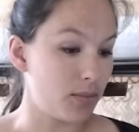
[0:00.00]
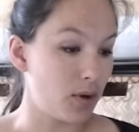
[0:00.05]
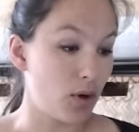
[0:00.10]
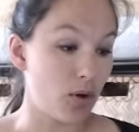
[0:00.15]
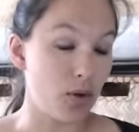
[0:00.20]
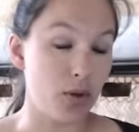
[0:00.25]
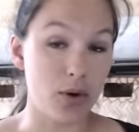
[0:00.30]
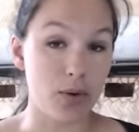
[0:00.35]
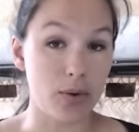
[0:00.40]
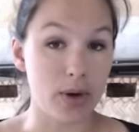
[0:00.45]

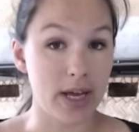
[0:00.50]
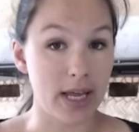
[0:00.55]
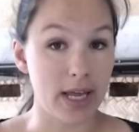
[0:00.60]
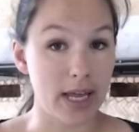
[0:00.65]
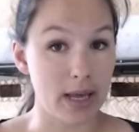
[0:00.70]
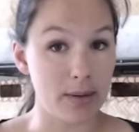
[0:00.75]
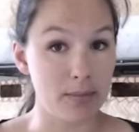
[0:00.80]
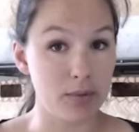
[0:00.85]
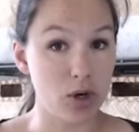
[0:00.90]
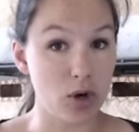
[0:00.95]
Although I
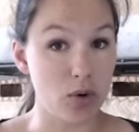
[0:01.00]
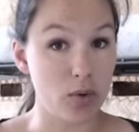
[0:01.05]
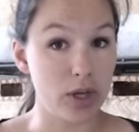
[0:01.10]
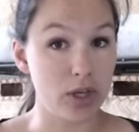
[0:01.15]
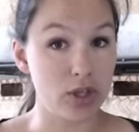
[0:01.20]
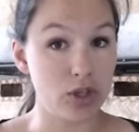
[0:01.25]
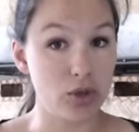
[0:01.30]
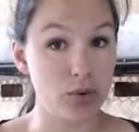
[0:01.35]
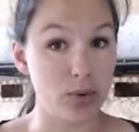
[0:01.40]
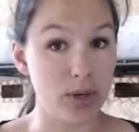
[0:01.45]
am going
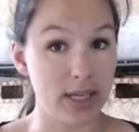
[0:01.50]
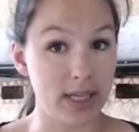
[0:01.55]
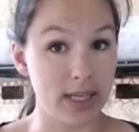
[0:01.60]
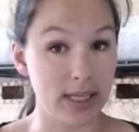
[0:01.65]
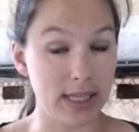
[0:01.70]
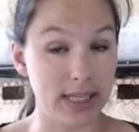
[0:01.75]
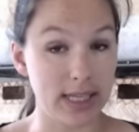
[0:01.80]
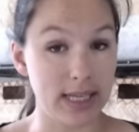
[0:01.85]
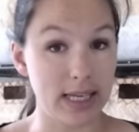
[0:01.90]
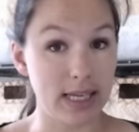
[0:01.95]
to
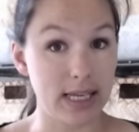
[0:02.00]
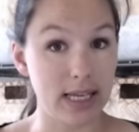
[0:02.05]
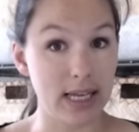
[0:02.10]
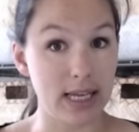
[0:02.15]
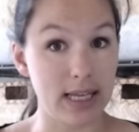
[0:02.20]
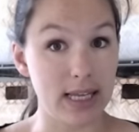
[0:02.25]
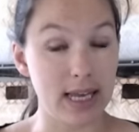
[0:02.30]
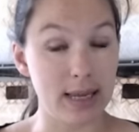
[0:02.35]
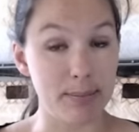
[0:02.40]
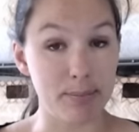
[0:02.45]
Italy
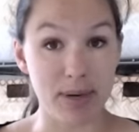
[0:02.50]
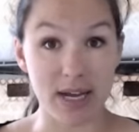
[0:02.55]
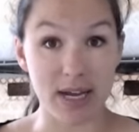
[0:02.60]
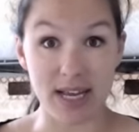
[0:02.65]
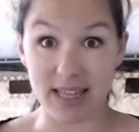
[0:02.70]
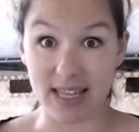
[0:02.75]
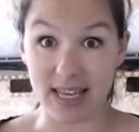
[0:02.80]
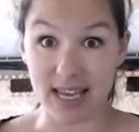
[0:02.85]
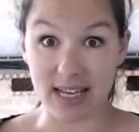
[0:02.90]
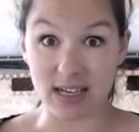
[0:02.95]
by
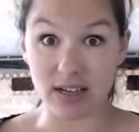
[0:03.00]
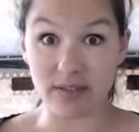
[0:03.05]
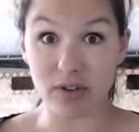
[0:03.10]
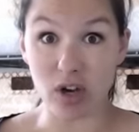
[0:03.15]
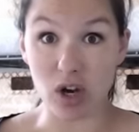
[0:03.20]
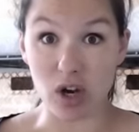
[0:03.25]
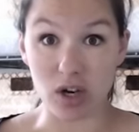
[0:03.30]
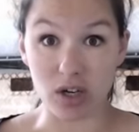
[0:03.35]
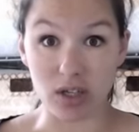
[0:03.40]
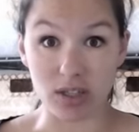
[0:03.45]
the end of
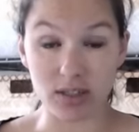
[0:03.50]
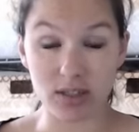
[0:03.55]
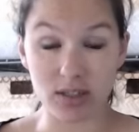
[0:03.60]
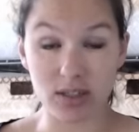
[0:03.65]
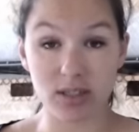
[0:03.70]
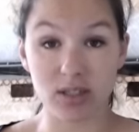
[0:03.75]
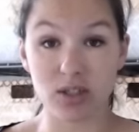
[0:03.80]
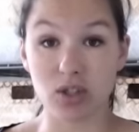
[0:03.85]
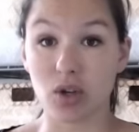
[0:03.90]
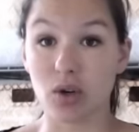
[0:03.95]

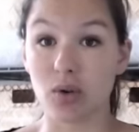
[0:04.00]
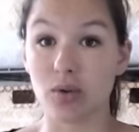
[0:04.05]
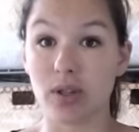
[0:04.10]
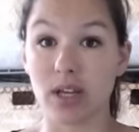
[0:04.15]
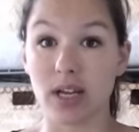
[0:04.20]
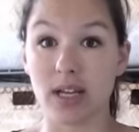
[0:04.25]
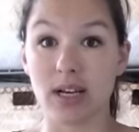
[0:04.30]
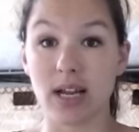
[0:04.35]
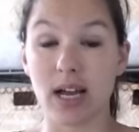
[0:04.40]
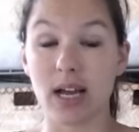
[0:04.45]
August, so
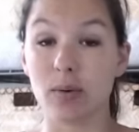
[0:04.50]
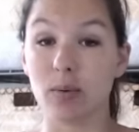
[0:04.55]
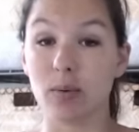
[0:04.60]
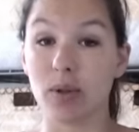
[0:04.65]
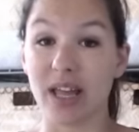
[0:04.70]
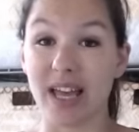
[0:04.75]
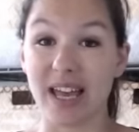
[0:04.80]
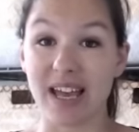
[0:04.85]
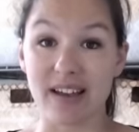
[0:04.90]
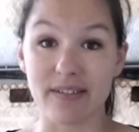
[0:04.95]
then I will
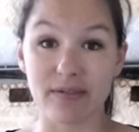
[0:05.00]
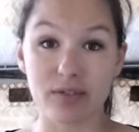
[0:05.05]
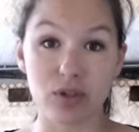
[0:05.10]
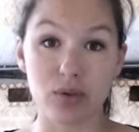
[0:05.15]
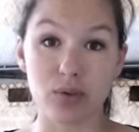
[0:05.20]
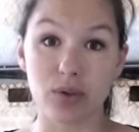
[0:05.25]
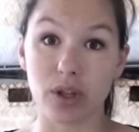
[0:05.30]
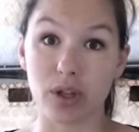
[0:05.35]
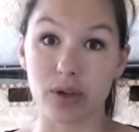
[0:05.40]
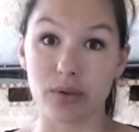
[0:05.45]
have to
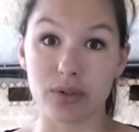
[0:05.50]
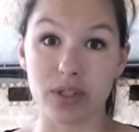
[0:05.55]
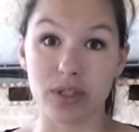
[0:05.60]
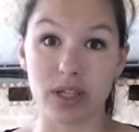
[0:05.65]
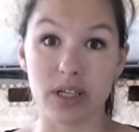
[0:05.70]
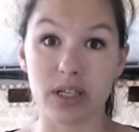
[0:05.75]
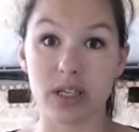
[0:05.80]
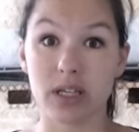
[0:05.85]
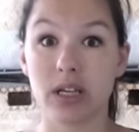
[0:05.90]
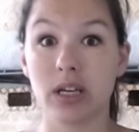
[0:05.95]
close
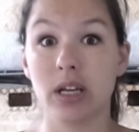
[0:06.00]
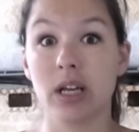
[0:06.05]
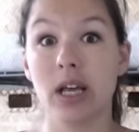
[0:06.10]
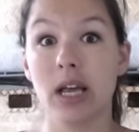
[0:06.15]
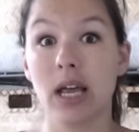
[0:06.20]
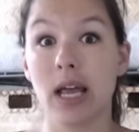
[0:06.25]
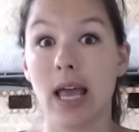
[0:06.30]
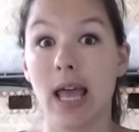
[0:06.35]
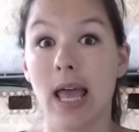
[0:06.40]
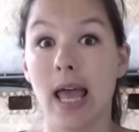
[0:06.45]
it
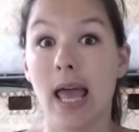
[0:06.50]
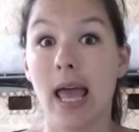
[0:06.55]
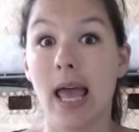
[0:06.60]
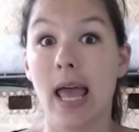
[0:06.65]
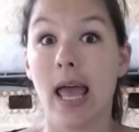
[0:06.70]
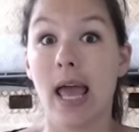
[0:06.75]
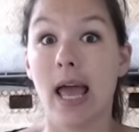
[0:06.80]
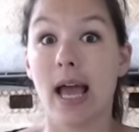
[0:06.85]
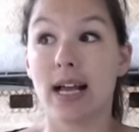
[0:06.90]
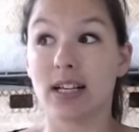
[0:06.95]

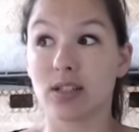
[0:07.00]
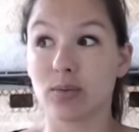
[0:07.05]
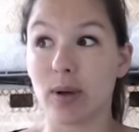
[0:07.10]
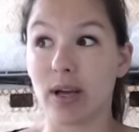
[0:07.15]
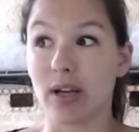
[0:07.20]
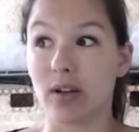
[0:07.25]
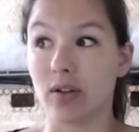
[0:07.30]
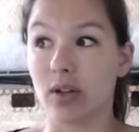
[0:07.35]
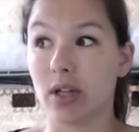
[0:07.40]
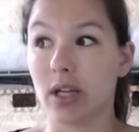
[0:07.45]
as
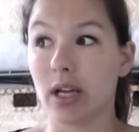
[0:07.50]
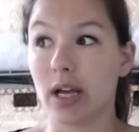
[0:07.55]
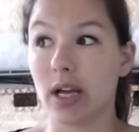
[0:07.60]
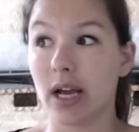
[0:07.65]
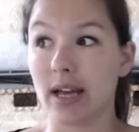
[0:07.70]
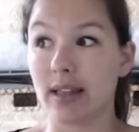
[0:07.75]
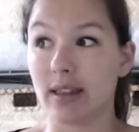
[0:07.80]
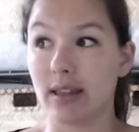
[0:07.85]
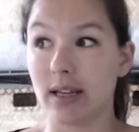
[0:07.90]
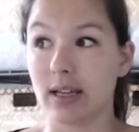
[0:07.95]
well,
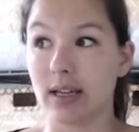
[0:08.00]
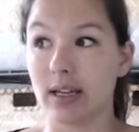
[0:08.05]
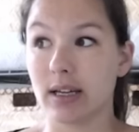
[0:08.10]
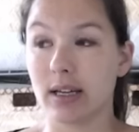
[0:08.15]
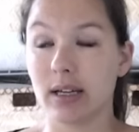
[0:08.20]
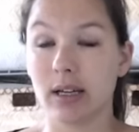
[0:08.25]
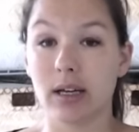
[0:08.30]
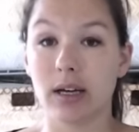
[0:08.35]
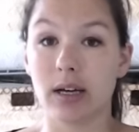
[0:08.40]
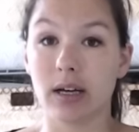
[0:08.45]
I think,
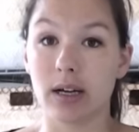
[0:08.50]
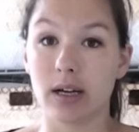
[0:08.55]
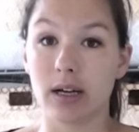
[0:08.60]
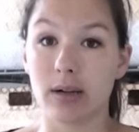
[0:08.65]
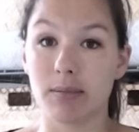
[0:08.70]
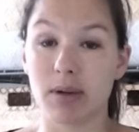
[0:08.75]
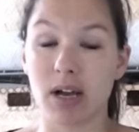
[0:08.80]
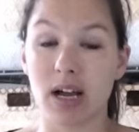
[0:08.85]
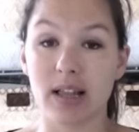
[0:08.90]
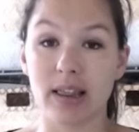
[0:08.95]

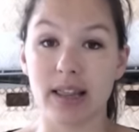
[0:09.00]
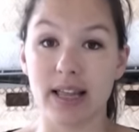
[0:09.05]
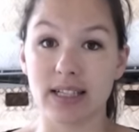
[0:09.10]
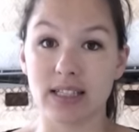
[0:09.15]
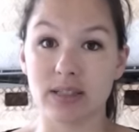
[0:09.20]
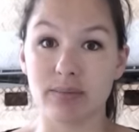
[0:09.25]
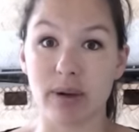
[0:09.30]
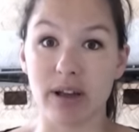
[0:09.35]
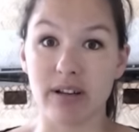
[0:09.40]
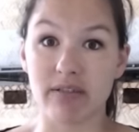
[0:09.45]

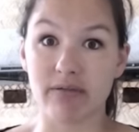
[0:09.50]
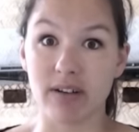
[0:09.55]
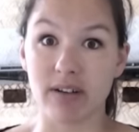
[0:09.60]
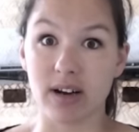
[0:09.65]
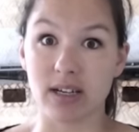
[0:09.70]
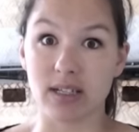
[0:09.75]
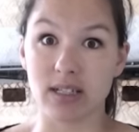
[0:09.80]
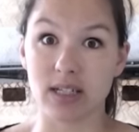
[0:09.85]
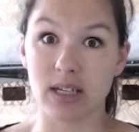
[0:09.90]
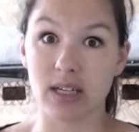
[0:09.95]
unless my
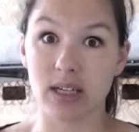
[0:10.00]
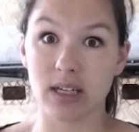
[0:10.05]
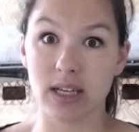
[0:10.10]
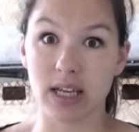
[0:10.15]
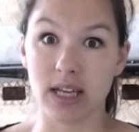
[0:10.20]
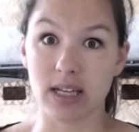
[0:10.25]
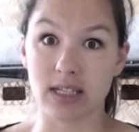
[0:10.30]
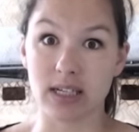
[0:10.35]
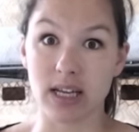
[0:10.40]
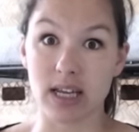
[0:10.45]
friend
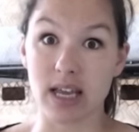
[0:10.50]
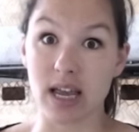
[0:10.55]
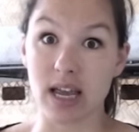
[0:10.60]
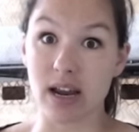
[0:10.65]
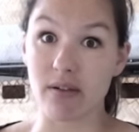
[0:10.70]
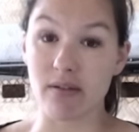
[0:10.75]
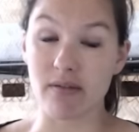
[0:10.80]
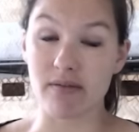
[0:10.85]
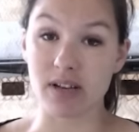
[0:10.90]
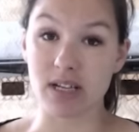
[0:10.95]
can take
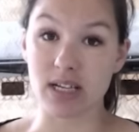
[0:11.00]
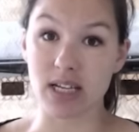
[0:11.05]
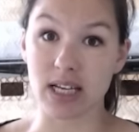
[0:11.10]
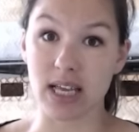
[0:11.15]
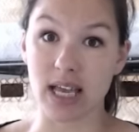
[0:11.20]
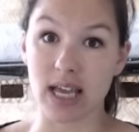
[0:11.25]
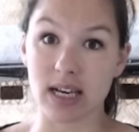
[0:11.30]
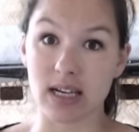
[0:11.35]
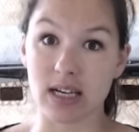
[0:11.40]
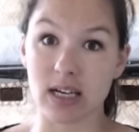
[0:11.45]
care of it
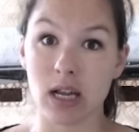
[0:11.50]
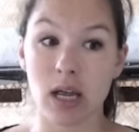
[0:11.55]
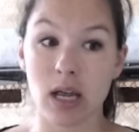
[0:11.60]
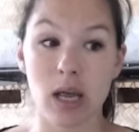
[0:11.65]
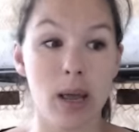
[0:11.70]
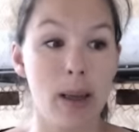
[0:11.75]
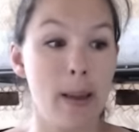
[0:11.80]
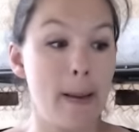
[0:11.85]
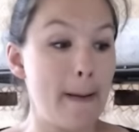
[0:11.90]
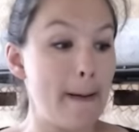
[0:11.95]
again.
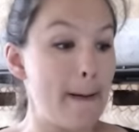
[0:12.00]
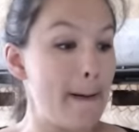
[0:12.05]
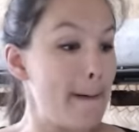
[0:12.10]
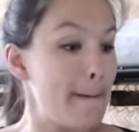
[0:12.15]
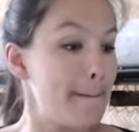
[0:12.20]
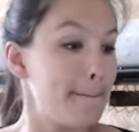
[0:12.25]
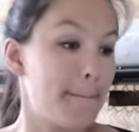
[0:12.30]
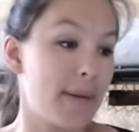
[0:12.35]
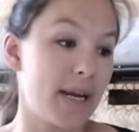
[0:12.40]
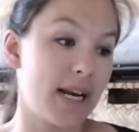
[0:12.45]

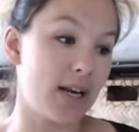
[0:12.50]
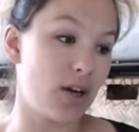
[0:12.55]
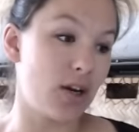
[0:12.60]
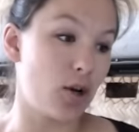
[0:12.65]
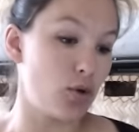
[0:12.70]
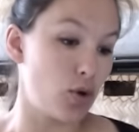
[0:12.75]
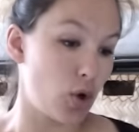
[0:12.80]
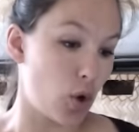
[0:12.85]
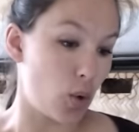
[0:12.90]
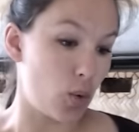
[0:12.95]
But I
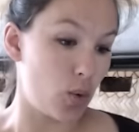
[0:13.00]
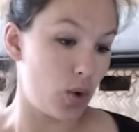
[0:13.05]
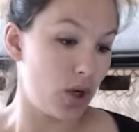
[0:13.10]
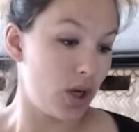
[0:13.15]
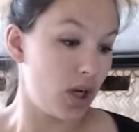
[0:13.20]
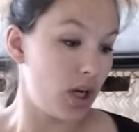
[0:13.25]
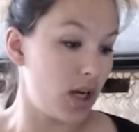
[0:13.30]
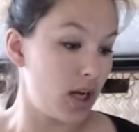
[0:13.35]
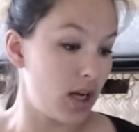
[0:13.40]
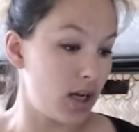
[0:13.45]
don't know.
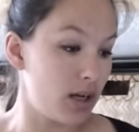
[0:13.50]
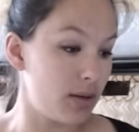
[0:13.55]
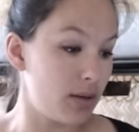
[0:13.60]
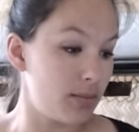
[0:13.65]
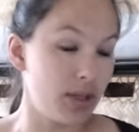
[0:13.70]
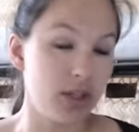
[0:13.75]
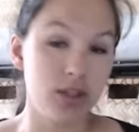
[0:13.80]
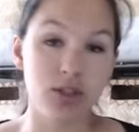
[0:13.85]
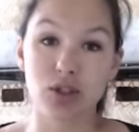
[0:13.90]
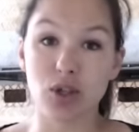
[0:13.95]

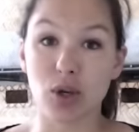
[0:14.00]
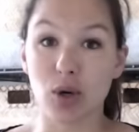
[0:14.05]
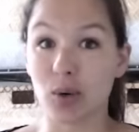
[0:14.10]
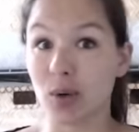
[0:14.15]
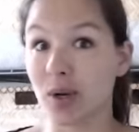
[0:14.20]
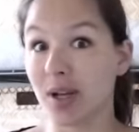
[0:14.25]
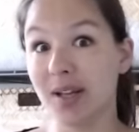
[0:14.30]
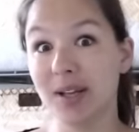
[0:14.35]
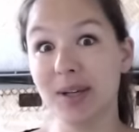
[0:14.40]
So